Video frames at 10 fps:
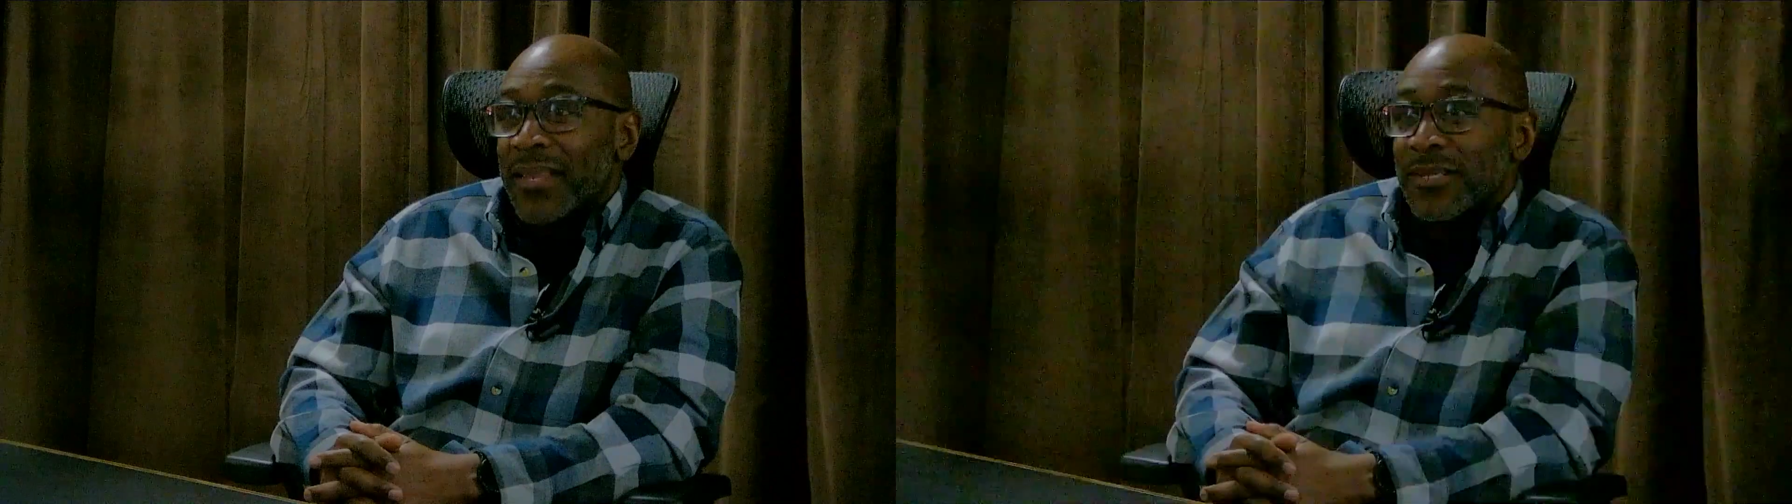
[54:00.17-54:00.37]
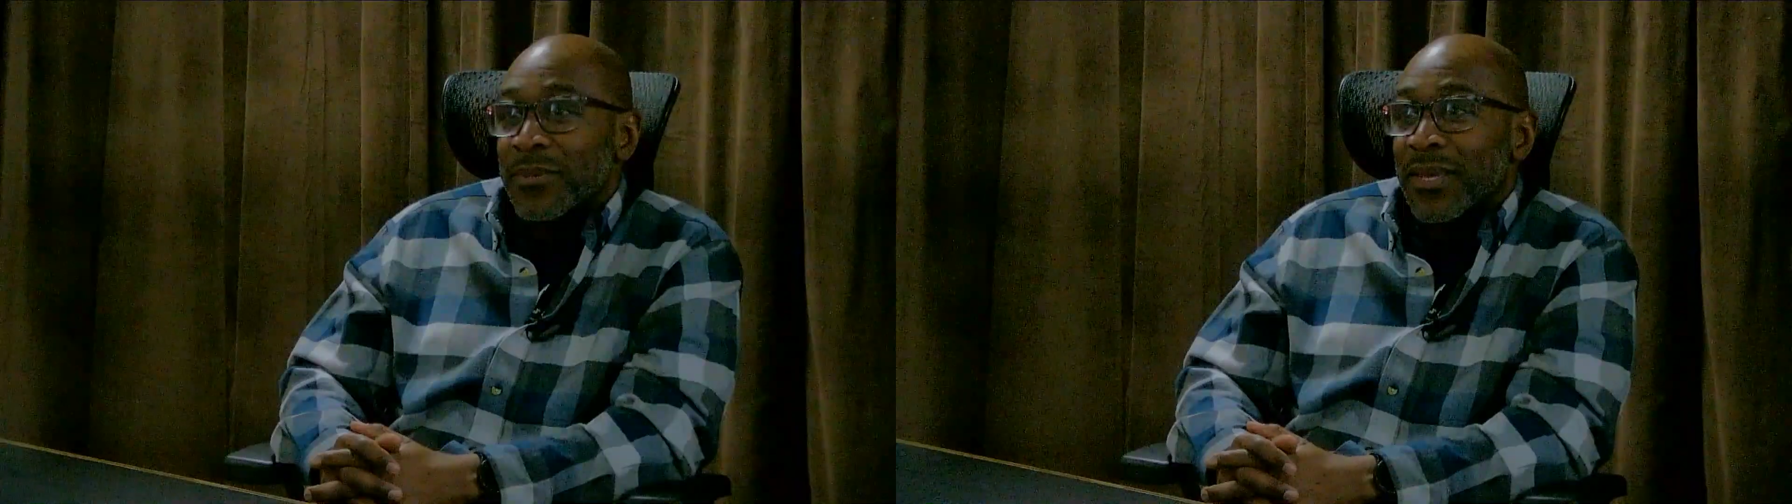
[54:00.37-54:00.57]

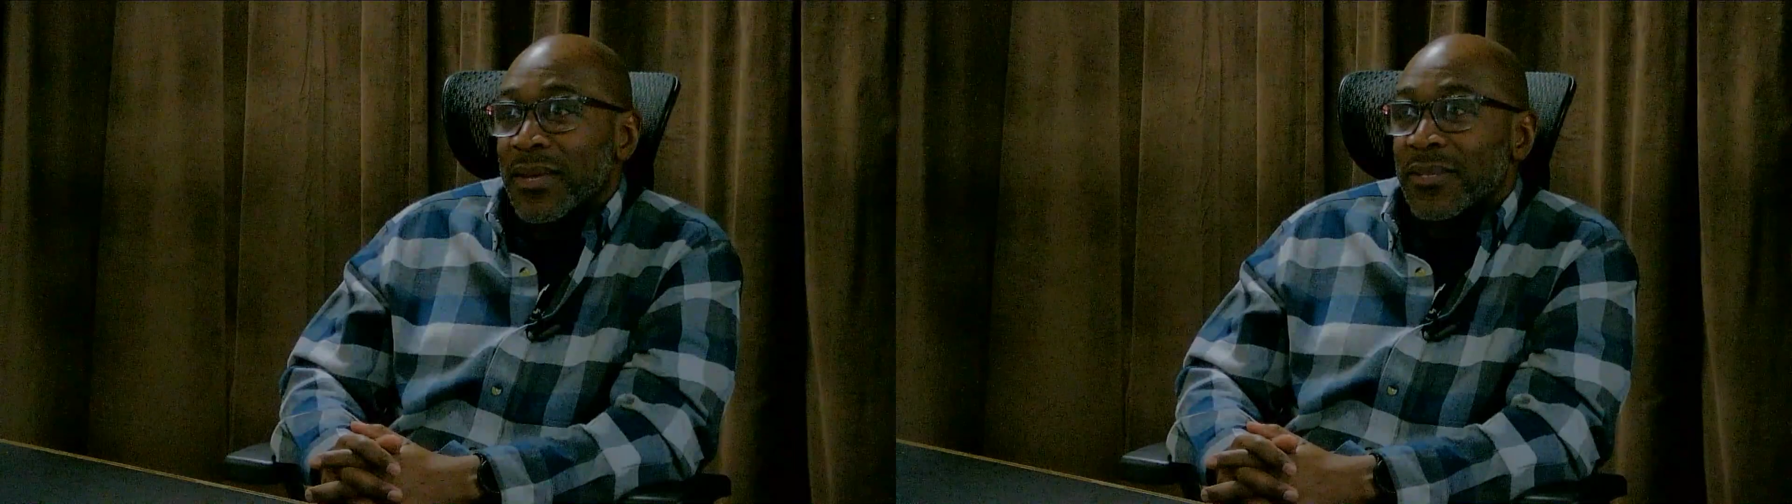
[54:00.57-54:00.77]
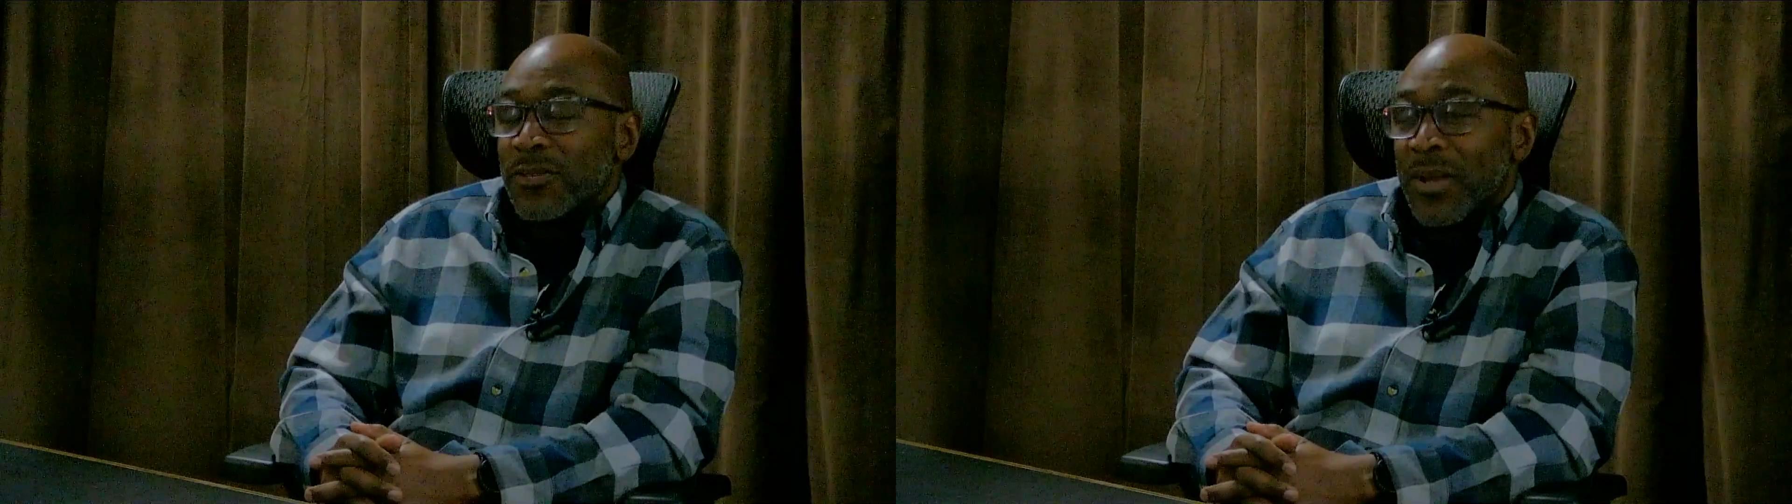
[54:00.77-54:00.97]

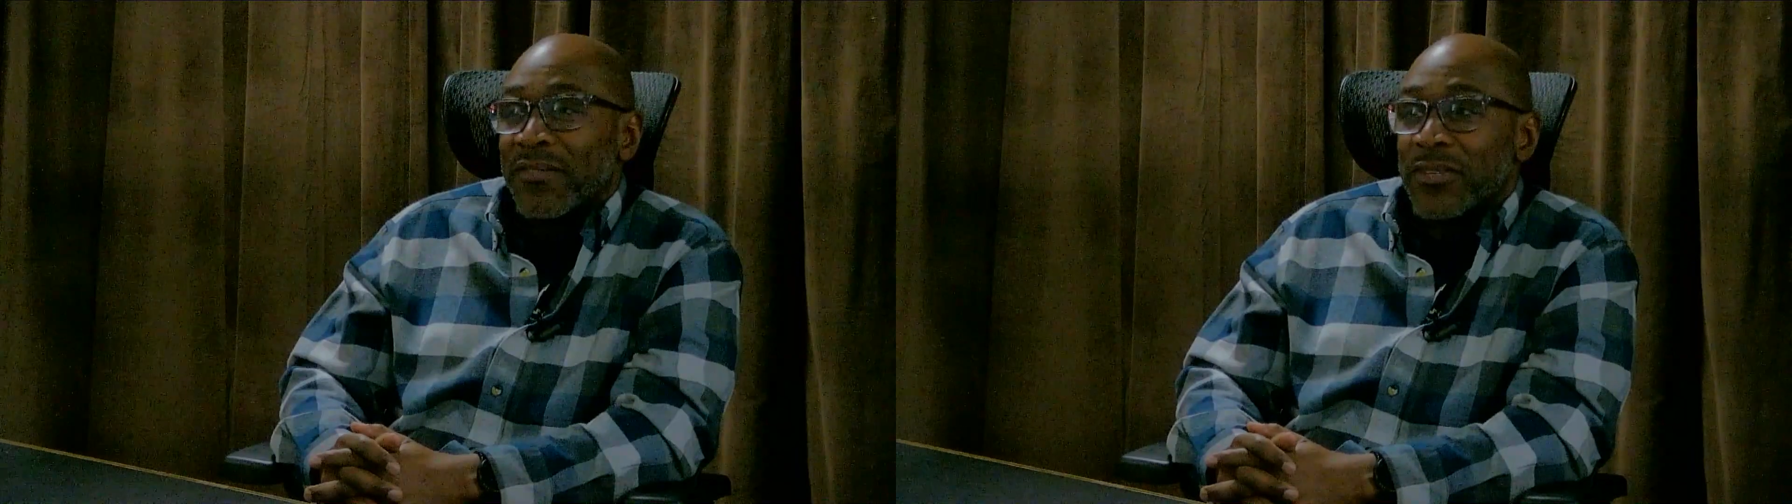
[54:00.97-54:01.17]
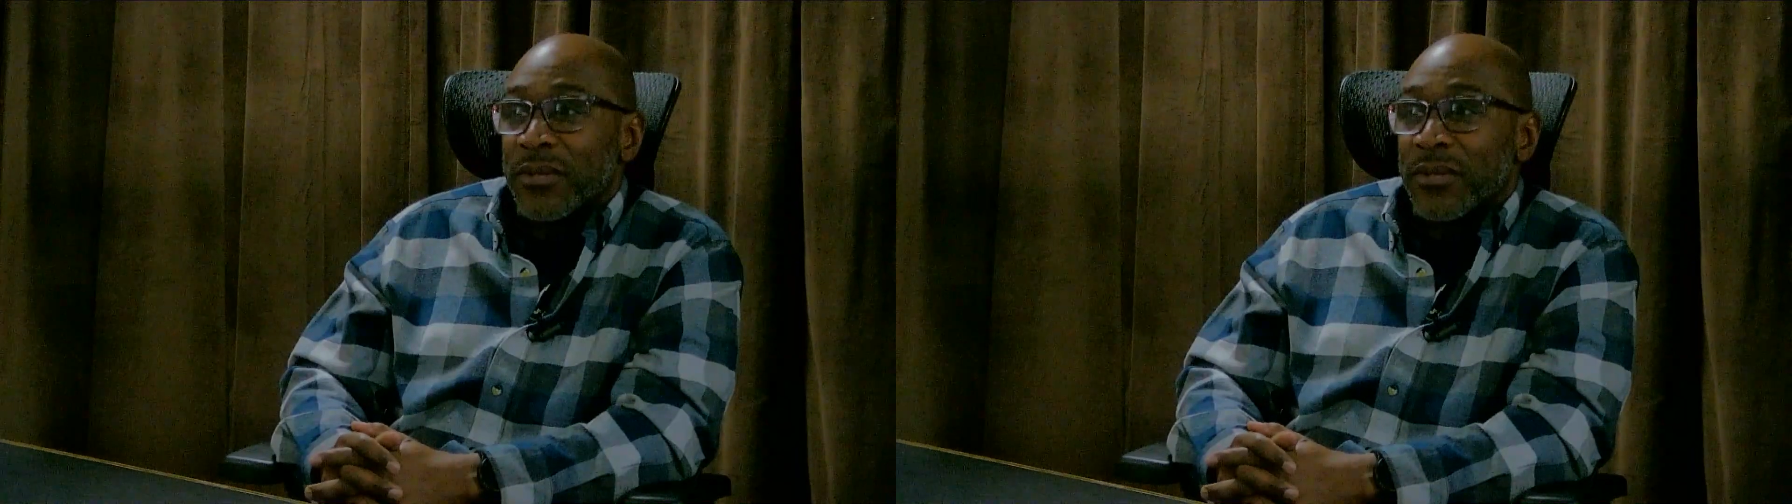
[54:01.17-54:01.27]
because you have to